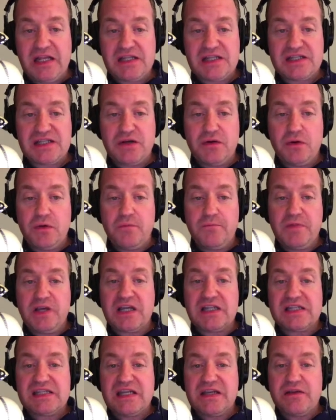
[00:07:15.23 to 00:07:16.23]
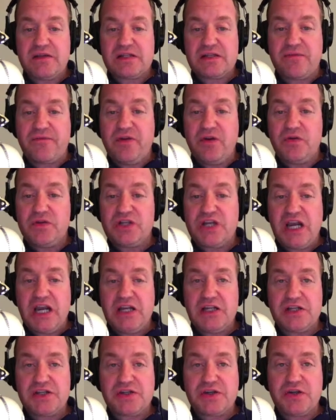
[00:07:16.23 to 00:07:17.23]
And so you can see there's a few
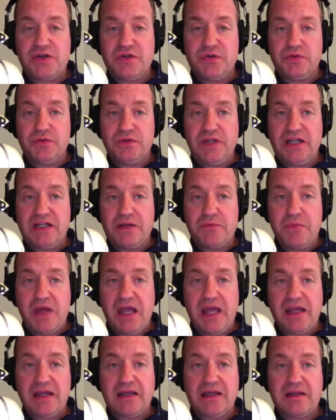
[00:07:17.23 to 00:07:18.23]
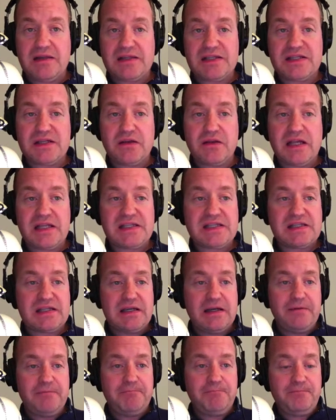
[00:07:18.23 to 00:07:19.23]
changes you'll need to make. And so let's